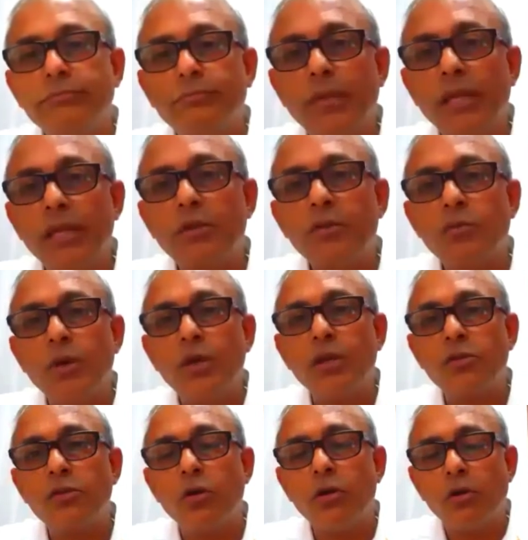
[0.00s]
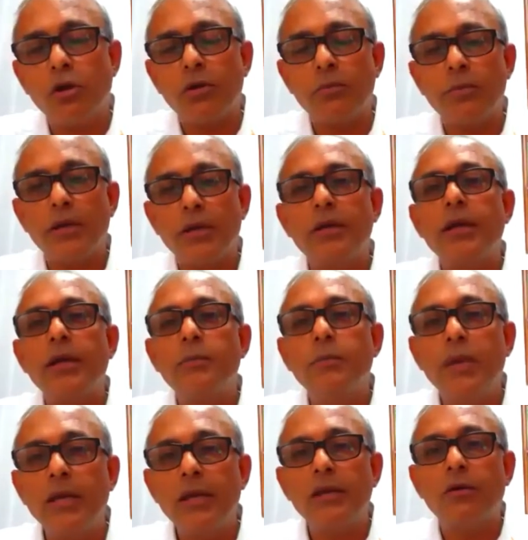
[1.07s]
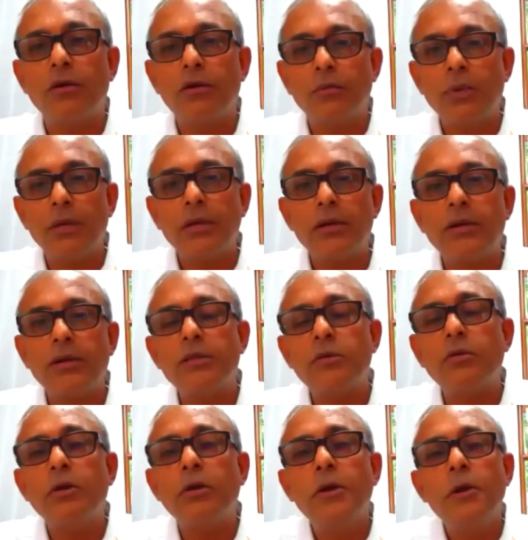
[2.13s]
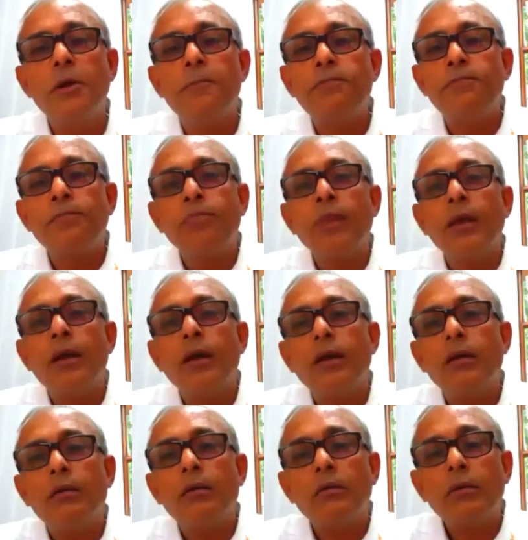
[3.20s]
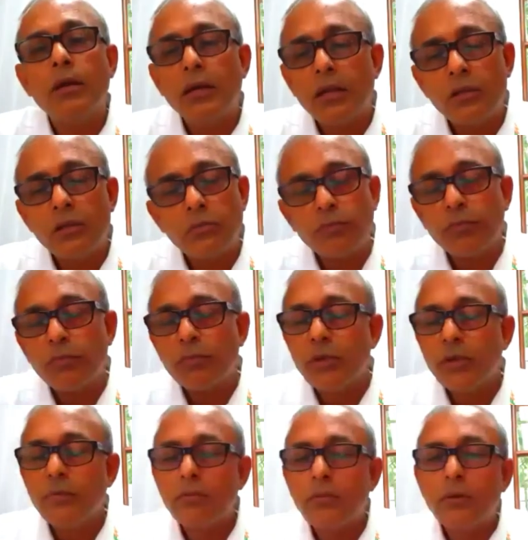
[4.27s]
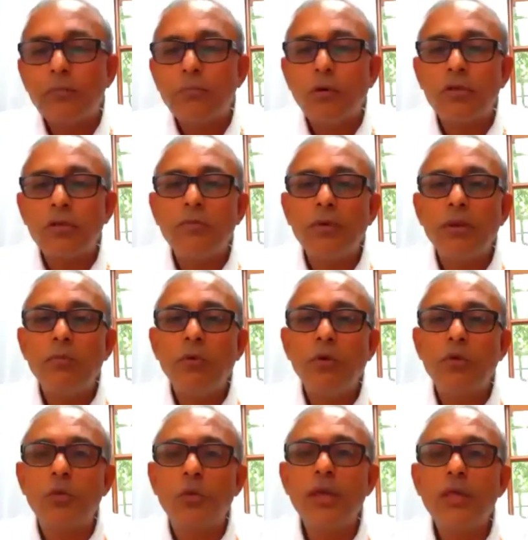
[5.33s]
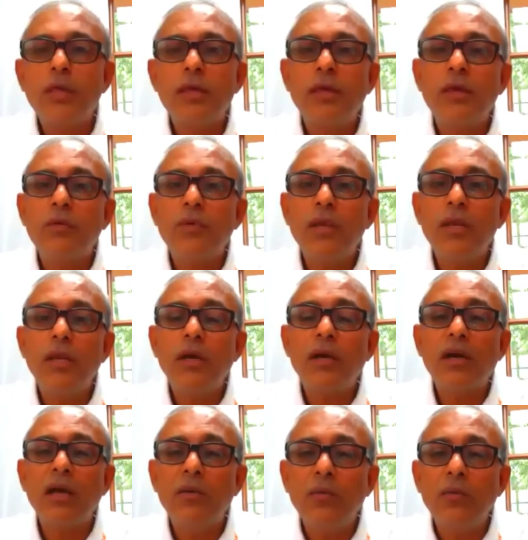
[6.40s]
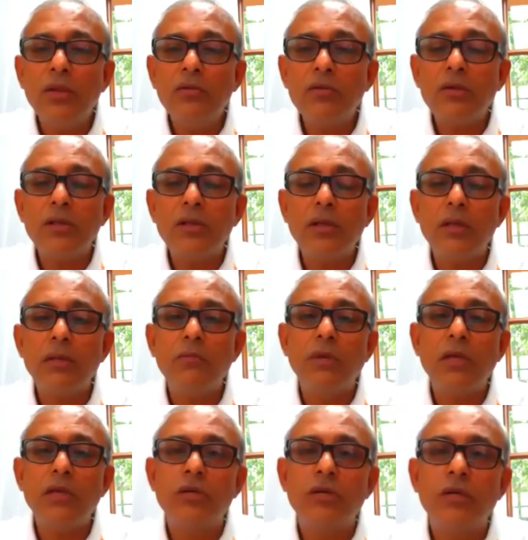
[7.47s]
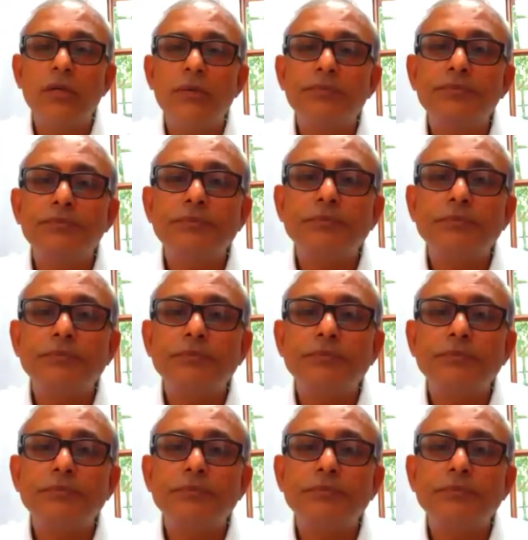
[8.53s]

places where it's not automated and make it automated, right? So uh, it is possible both ways. Even in a conventional machine,